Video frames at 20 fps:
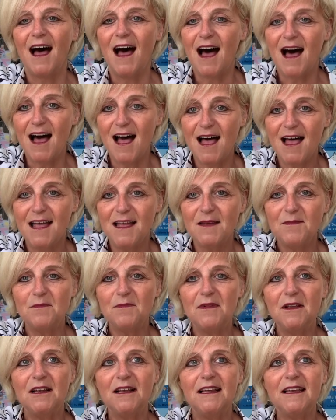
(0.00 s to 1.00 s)

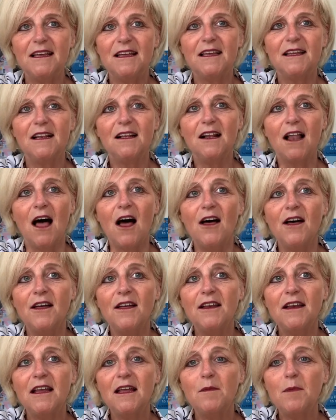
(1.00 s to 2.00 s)
I'm a little
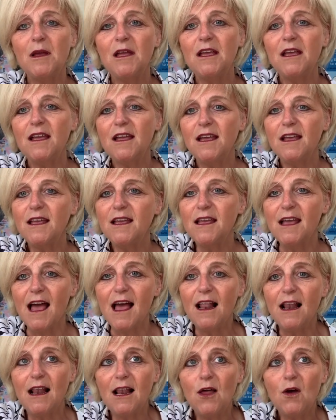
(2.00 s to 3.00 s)
honeybee,
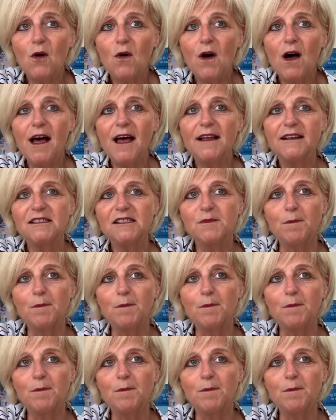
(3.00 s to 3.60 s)
yellow and